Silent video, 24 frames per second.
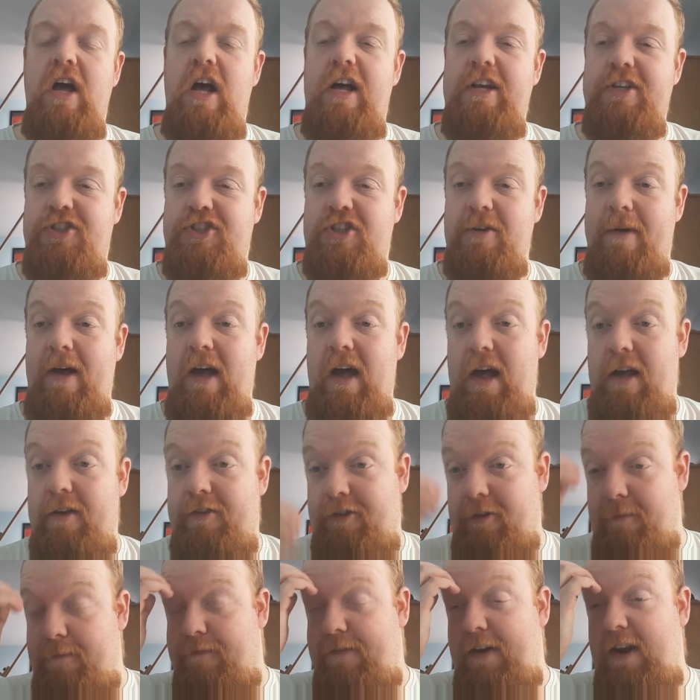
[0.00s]

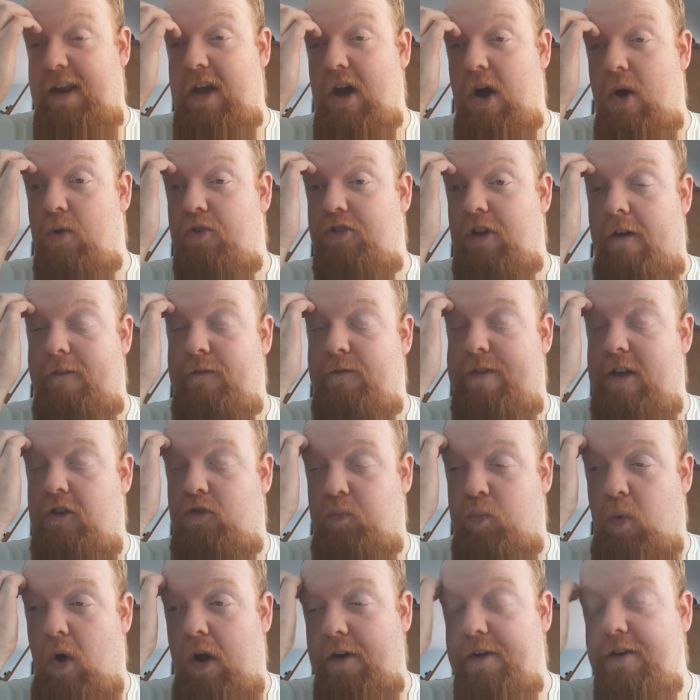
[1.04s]
some videos of
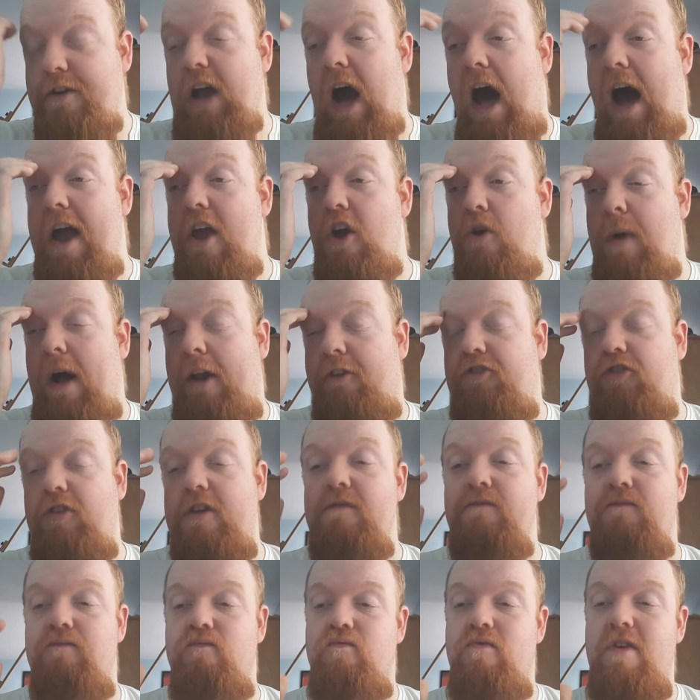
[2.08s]
this one guy who
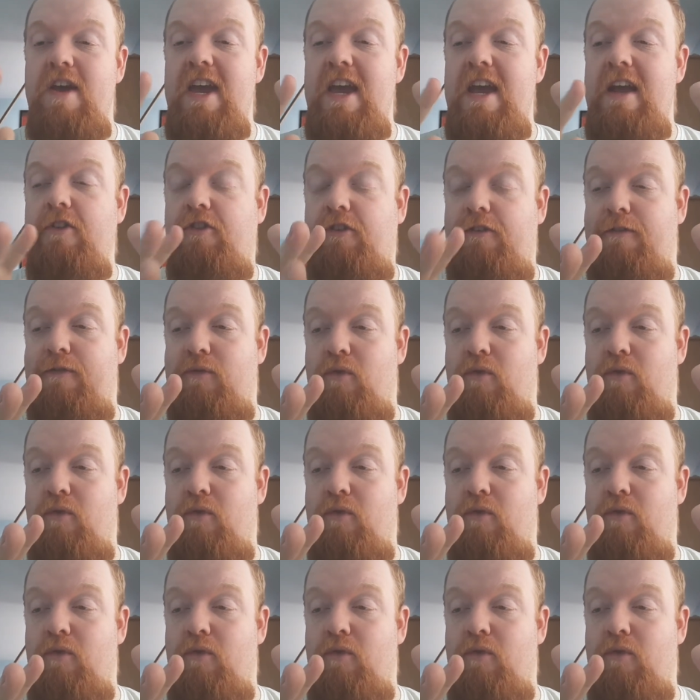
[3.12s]
actually reads